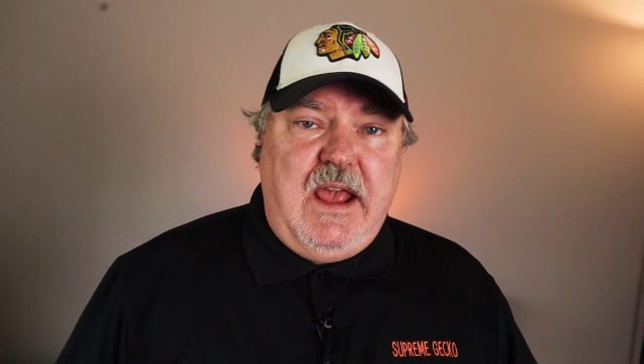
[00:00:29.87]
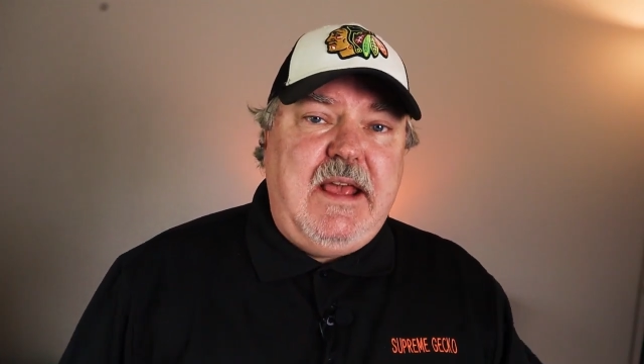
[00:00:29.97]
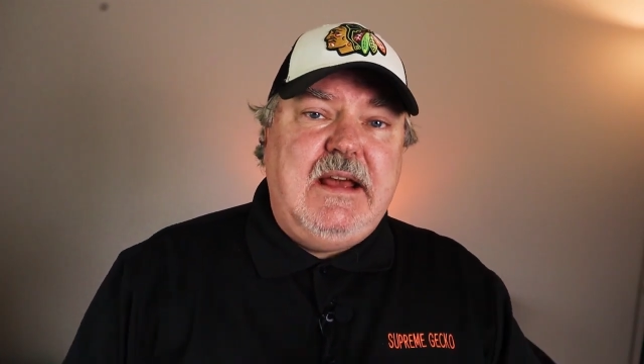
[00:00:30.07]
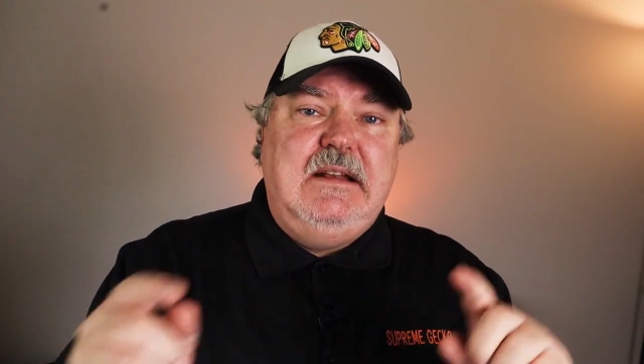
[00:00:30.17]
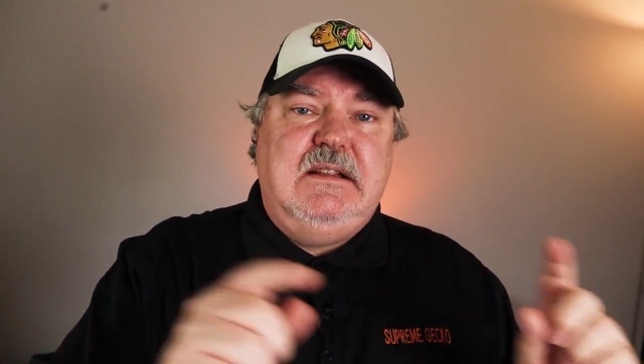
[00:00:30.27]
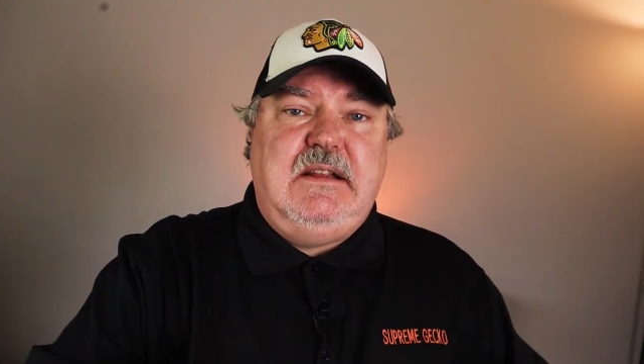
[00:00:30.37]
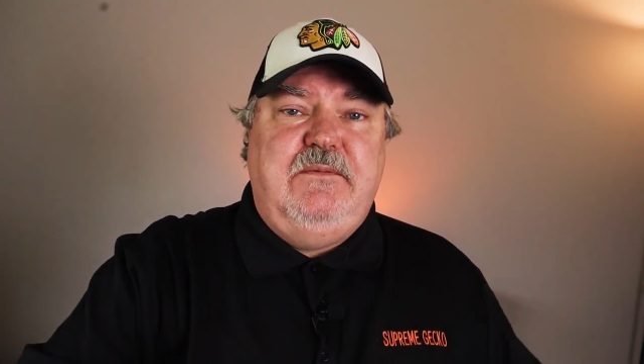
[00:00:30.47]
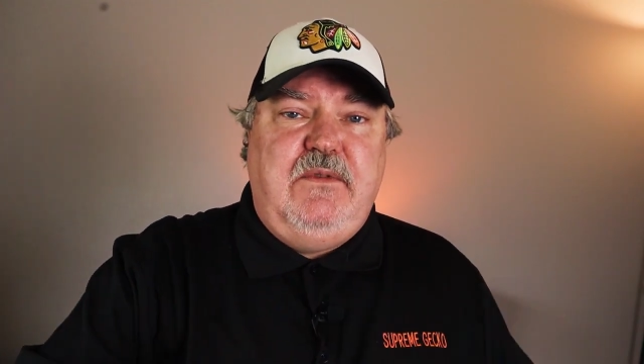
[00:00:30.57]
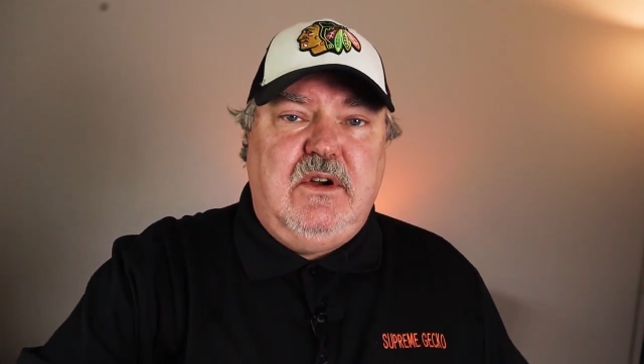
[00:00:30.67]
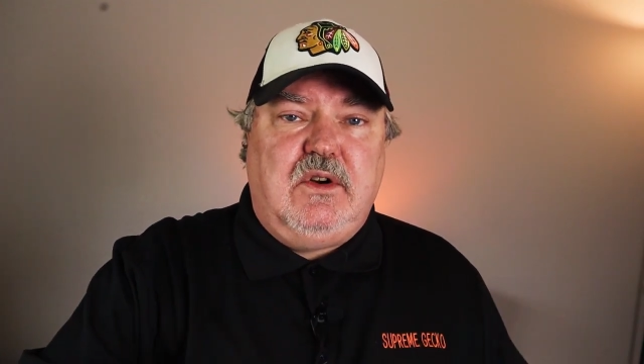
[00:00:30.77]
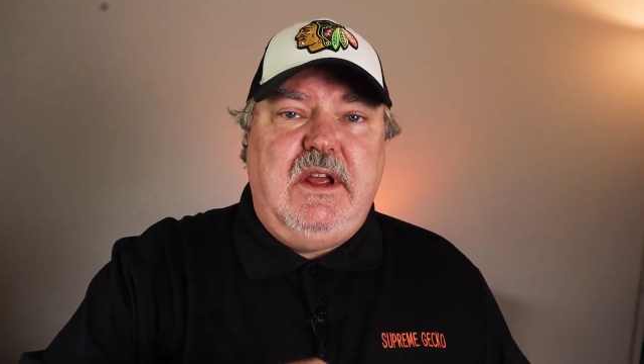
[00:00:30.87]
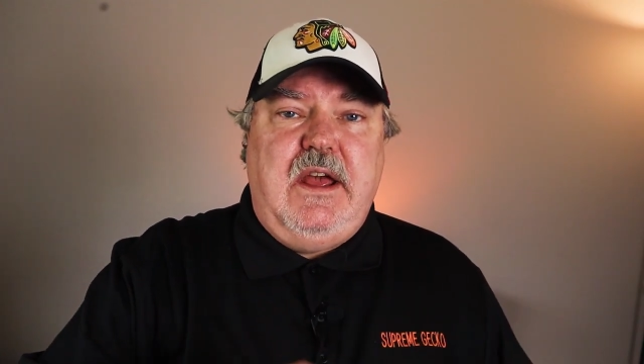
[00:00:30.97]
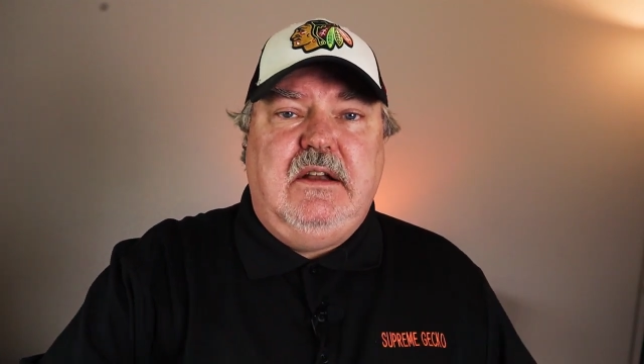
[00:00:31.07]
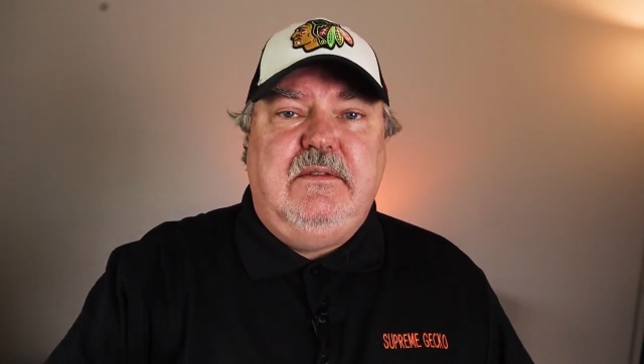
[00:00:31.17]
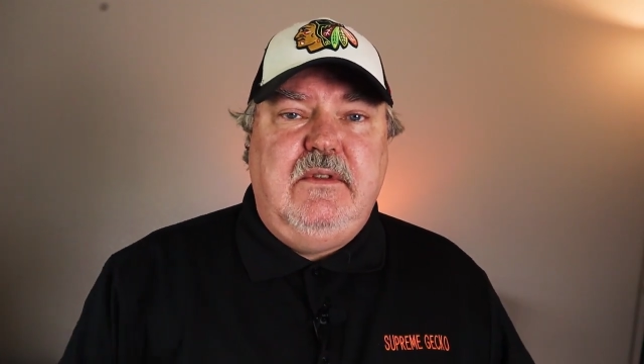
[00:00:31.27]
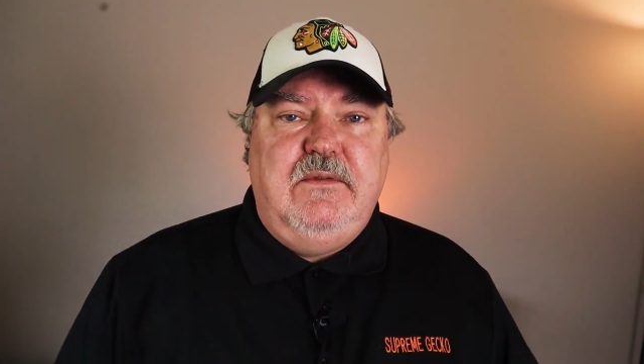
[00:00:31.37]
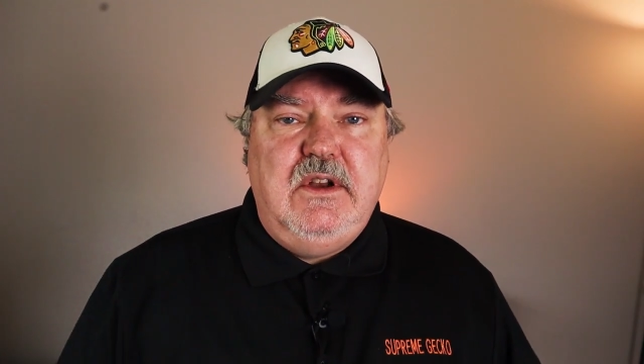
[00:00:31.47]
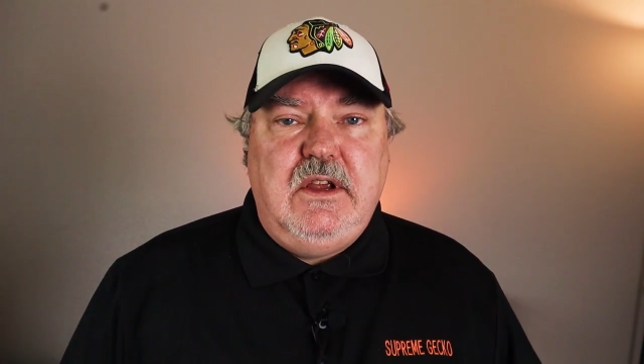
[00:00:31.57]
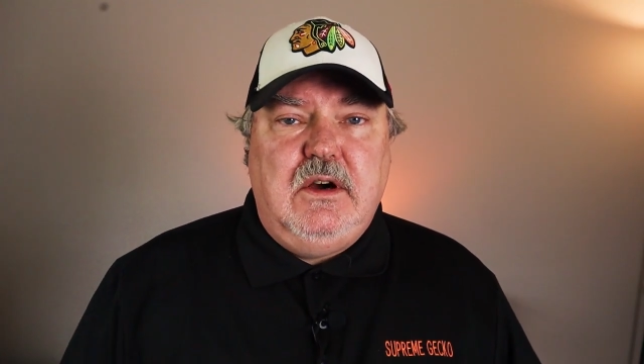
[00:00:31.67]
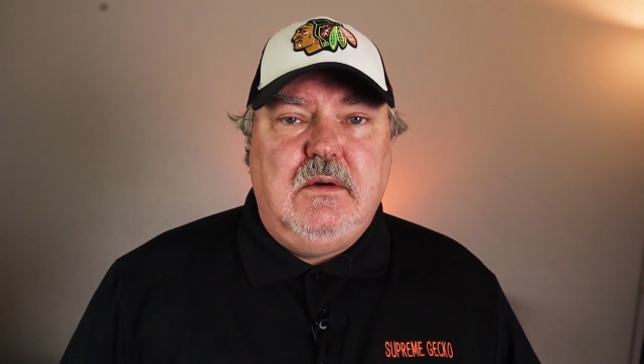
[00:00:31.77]
And at the very end of the
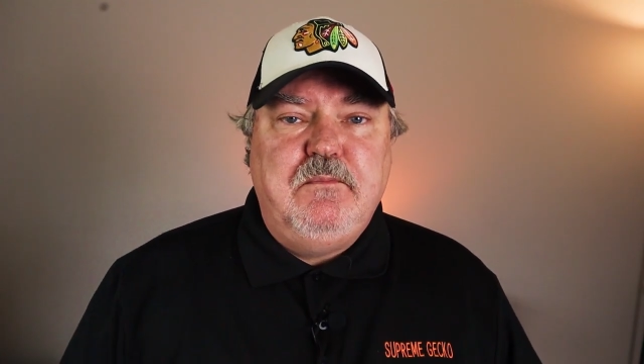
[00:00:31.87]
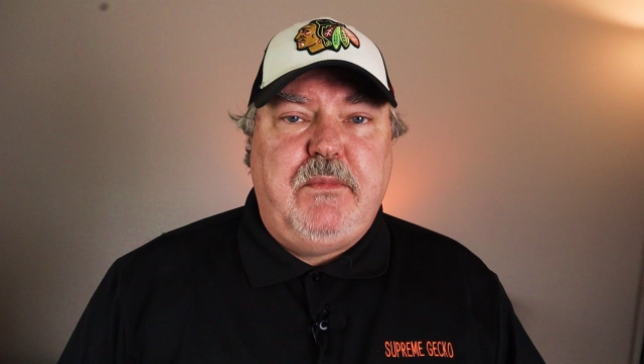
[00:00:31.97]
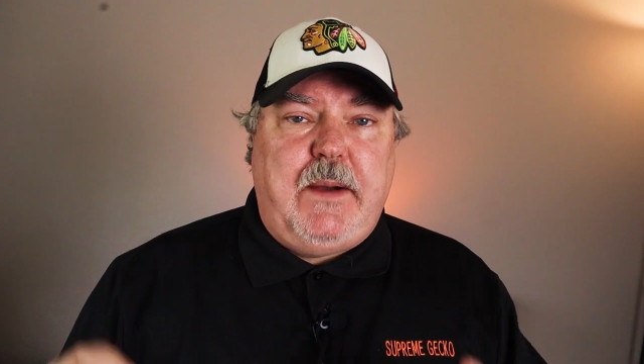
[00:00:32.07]
video,